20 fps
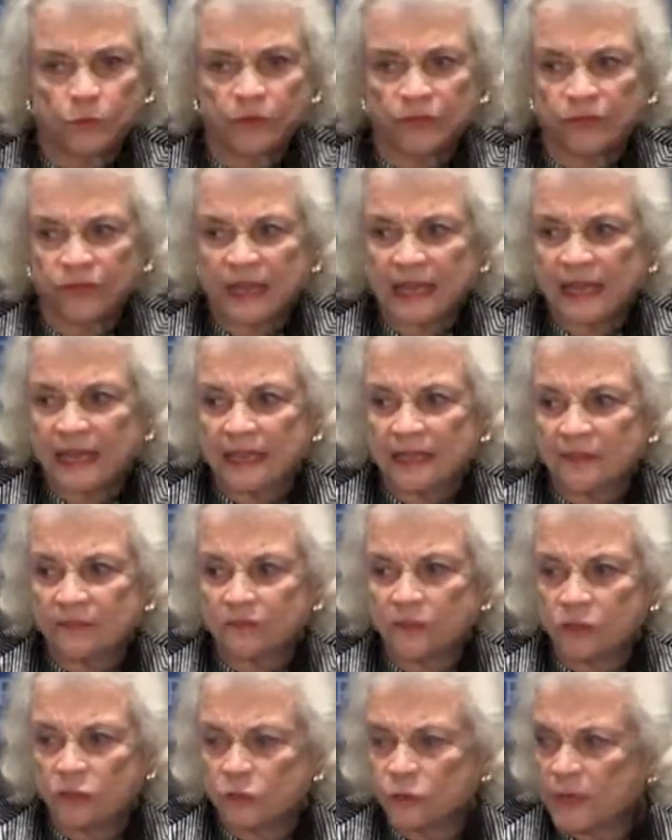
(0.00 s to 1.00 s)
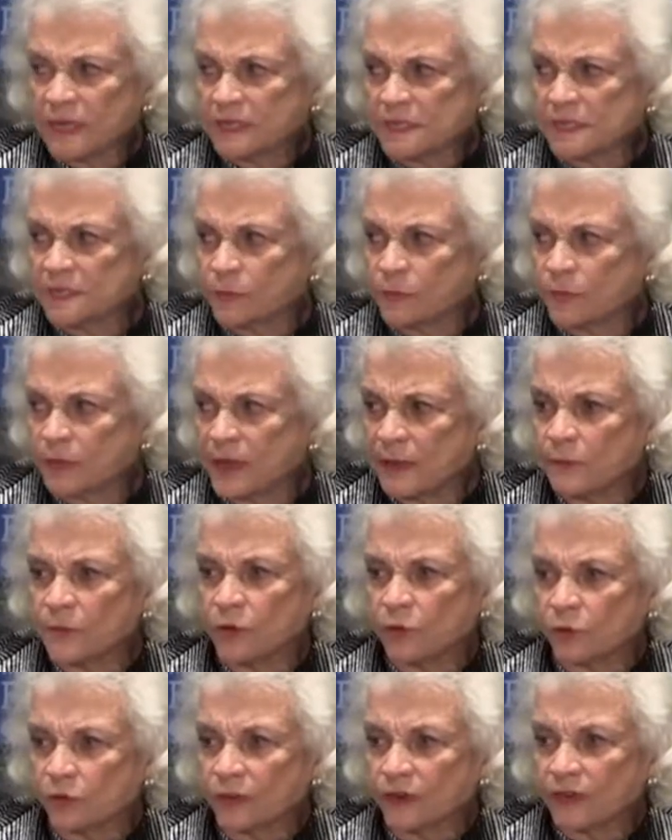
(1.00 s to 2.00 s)
thinking of the U.S. Supreme
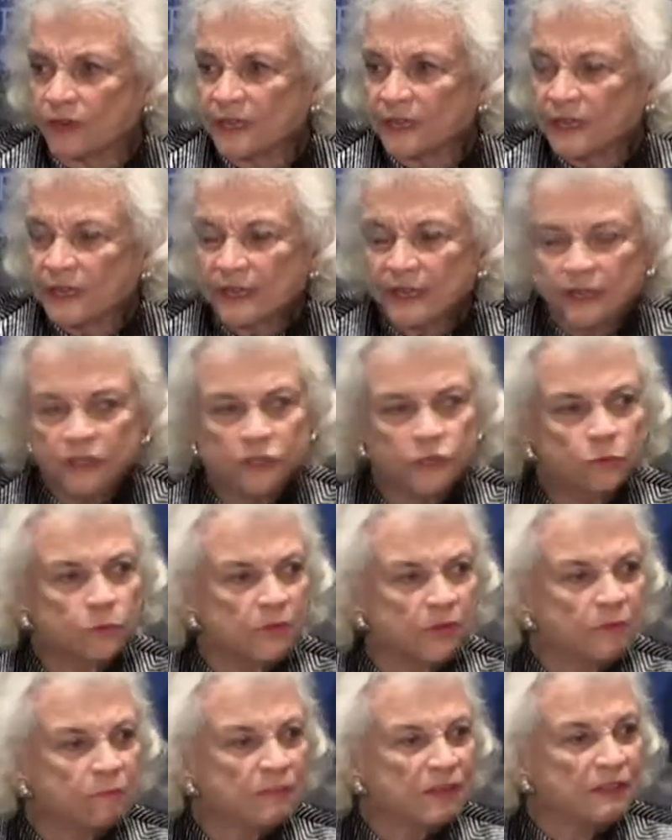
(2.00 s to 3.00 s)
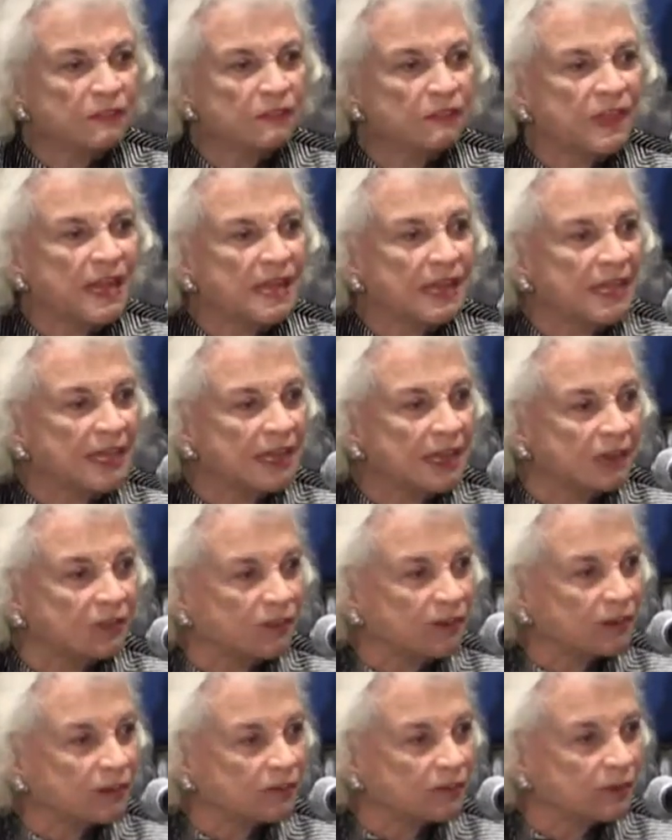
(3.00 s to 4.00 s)
Court. You wouldn't be thinking
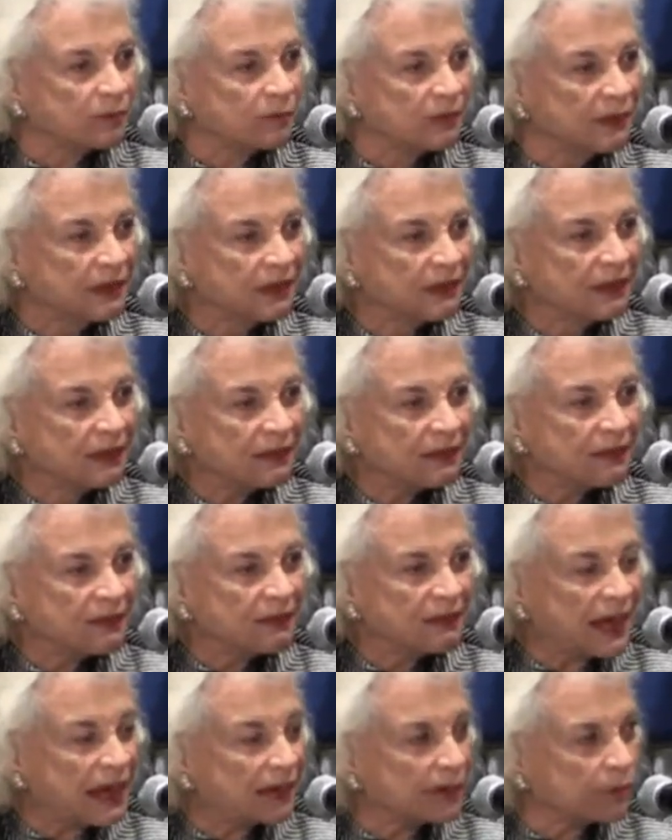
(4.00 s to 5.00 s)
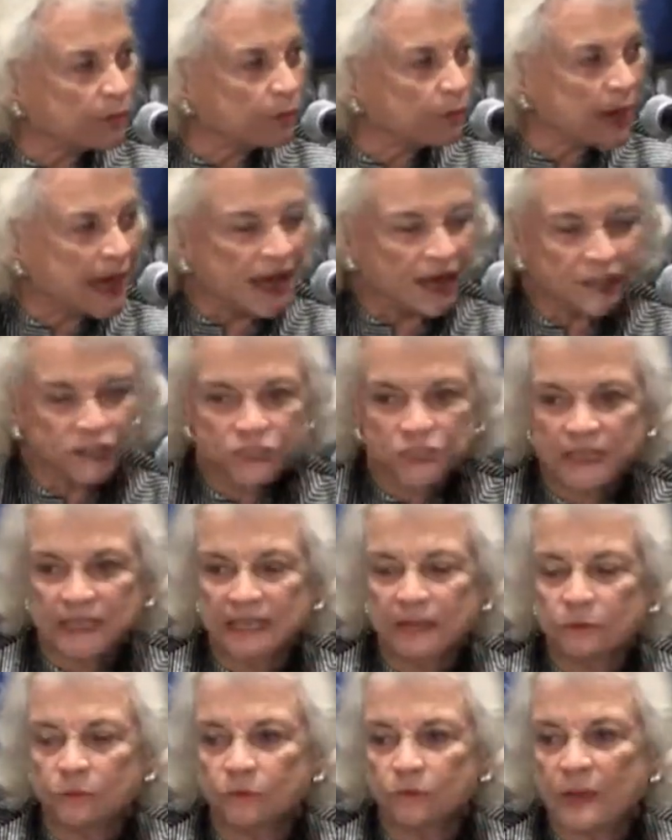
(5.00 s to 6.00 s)
of it from that ranch.
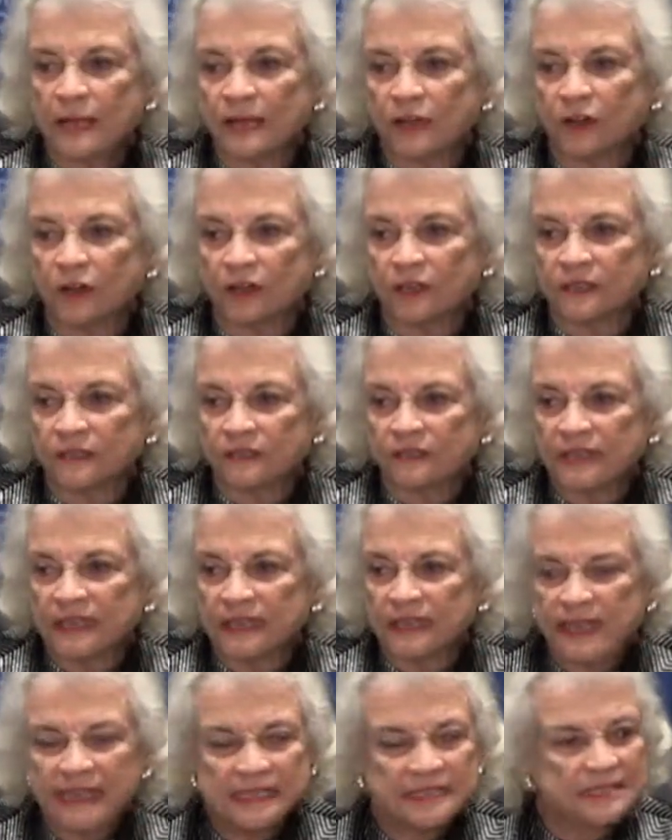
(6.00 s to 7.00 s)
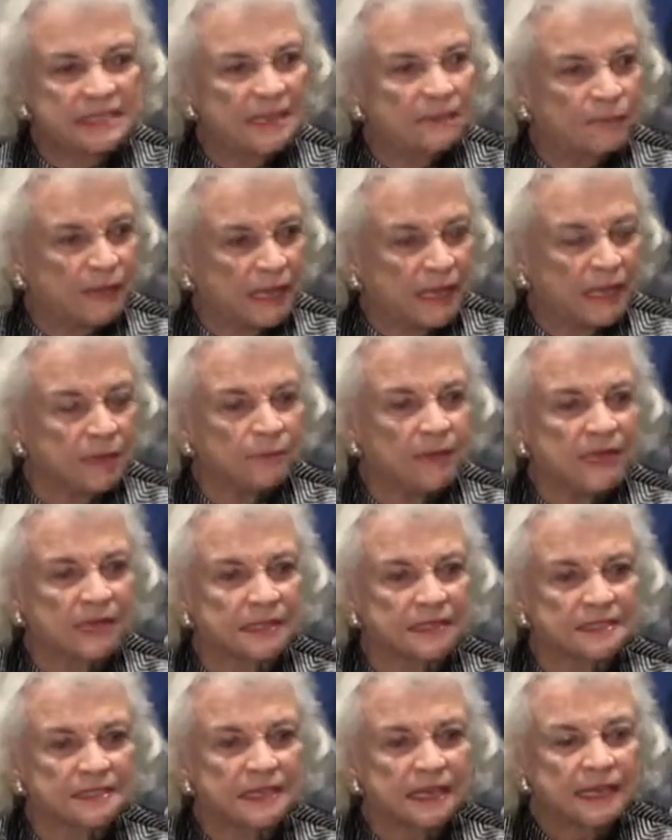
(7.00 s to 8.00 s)
We called it the Lazy Bee
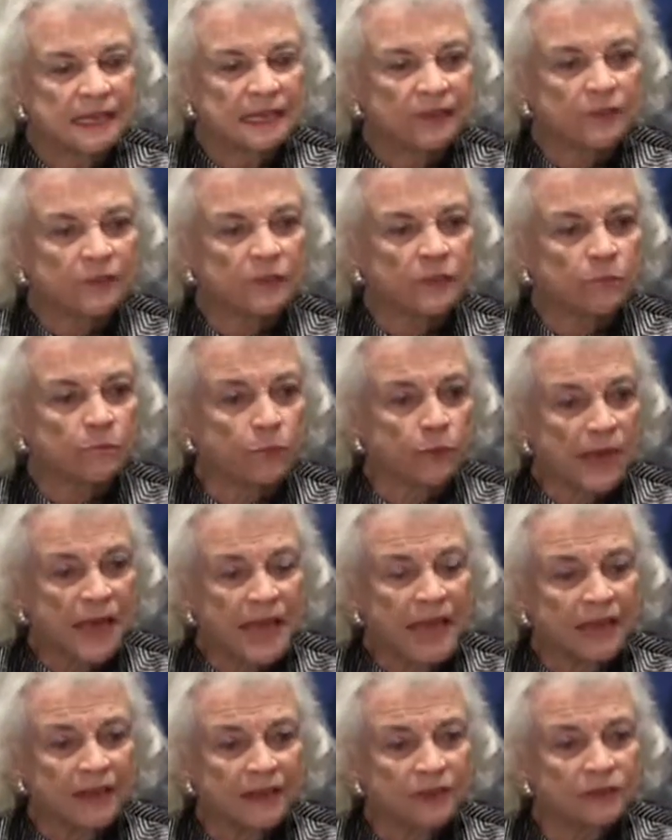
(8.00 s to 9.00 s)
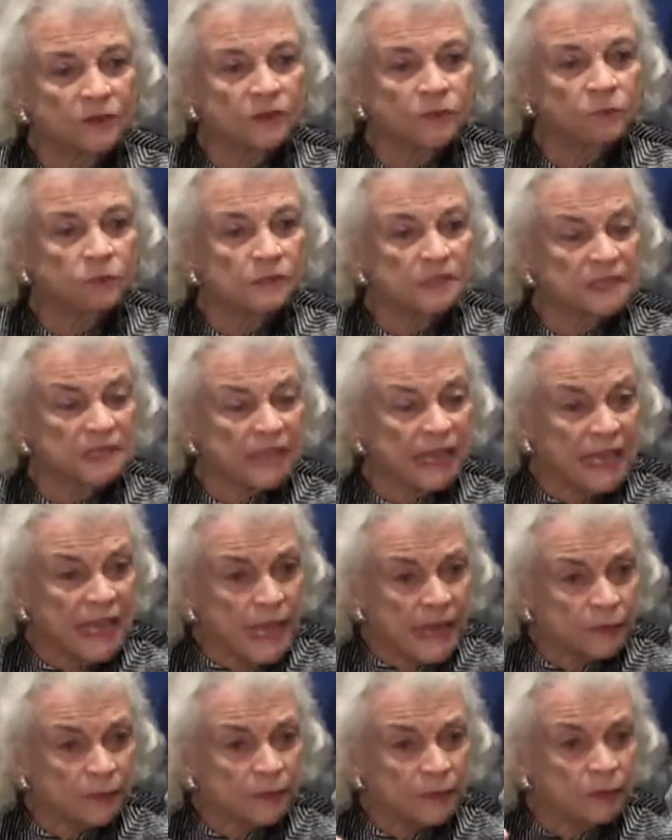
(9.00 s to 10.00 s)
because the brand was a
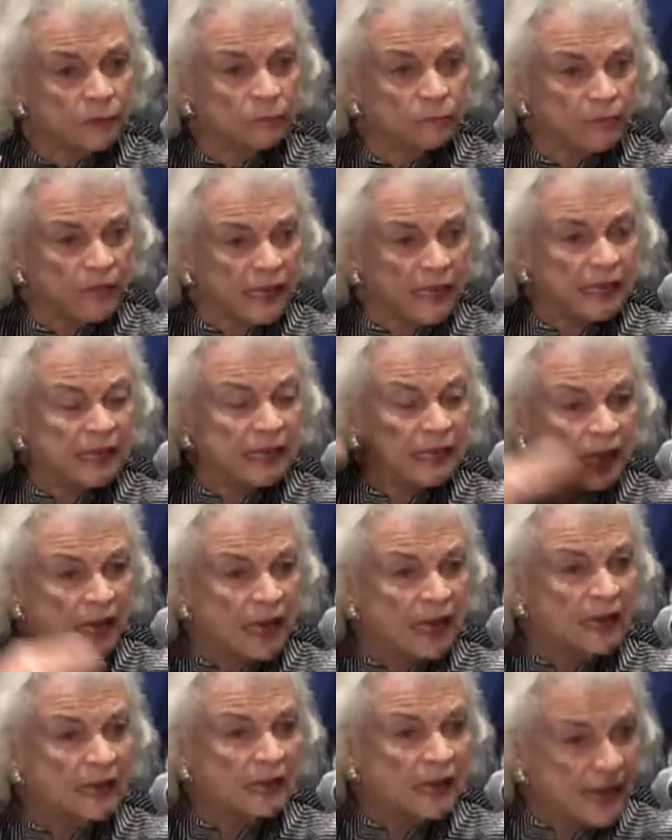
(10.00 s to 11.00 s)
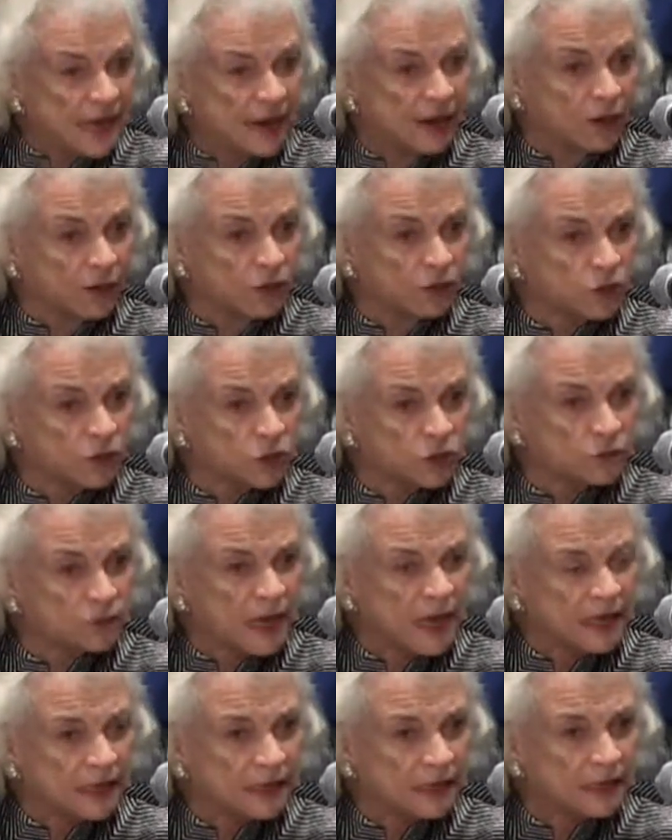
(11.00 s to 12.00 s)
capital B lying down, which
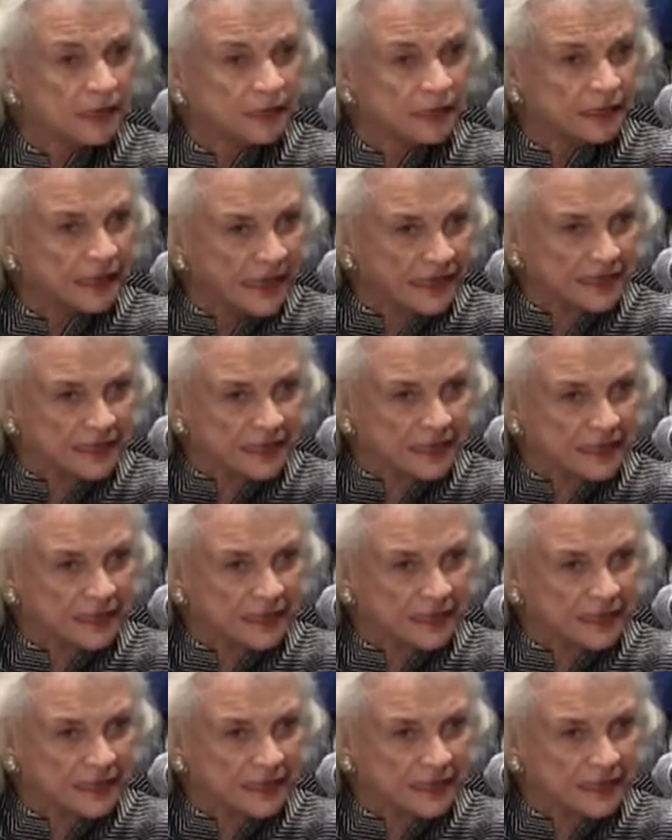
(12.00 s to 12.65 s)
made it lazy.